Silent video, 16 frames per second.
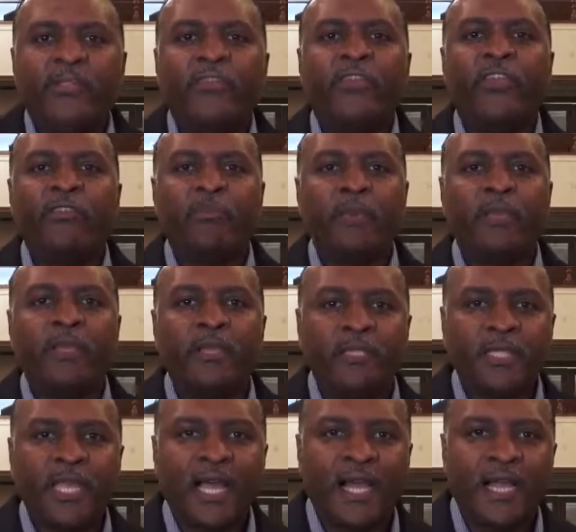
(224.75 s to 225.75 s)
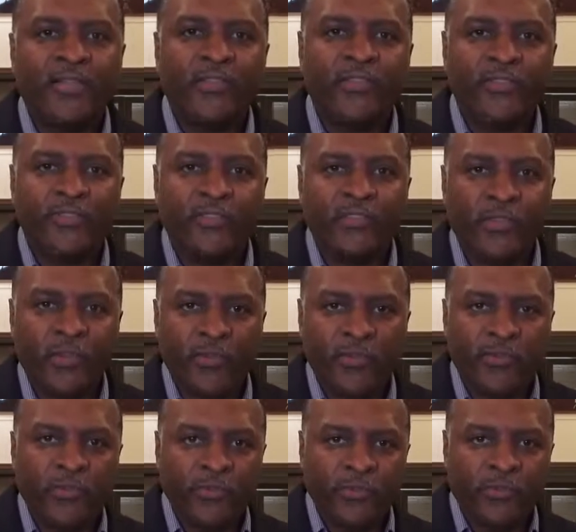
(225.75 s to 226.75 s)
Just because God
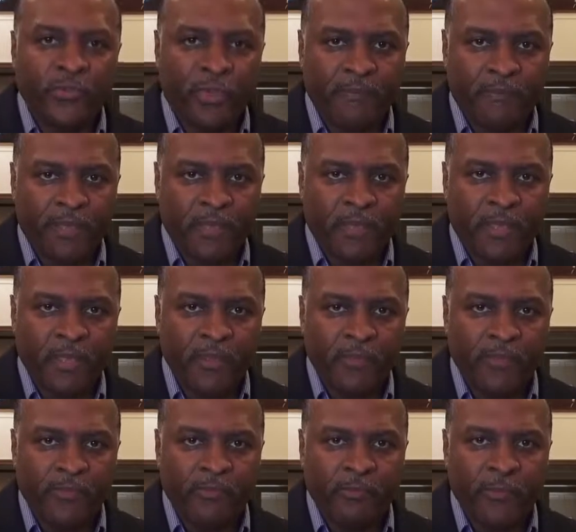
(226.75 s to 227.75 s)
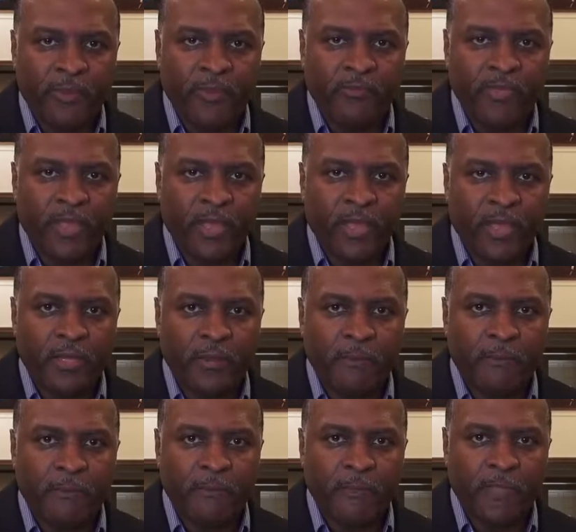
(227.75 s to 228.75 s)
shows you something, hear the Spirit of God.
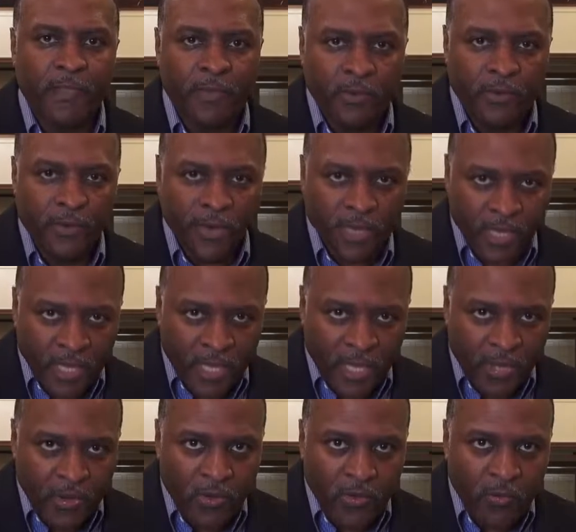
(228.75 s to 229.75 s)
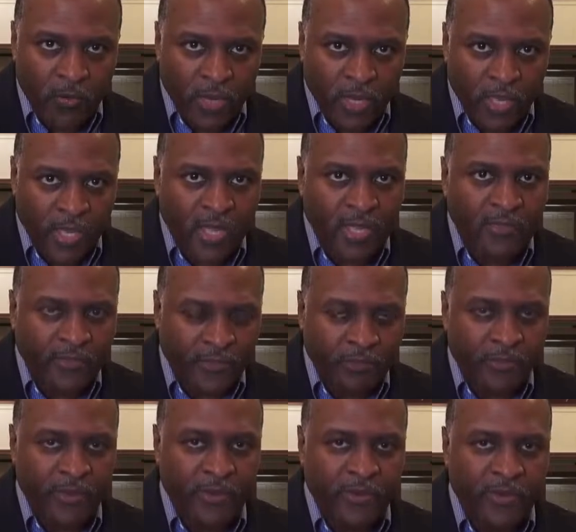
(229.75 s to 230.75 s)
Hear what God's
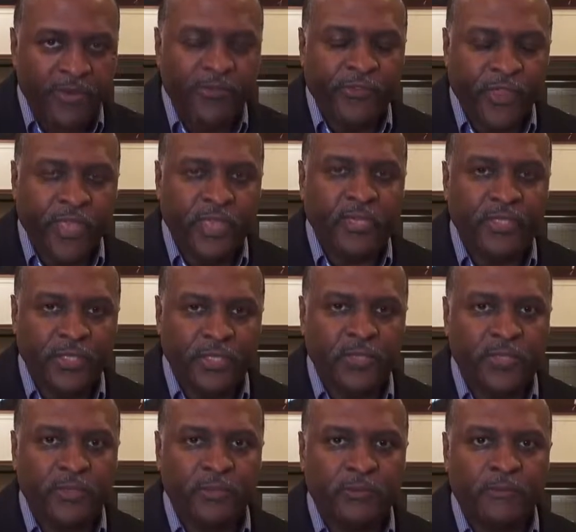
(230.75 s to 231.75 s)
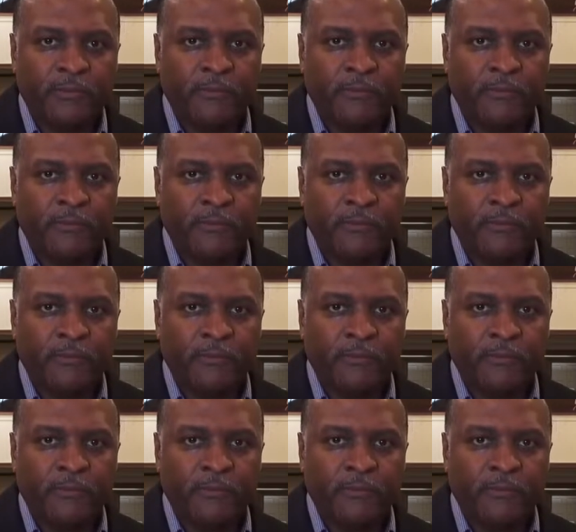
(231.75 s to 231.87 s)
Spirit is saying to you.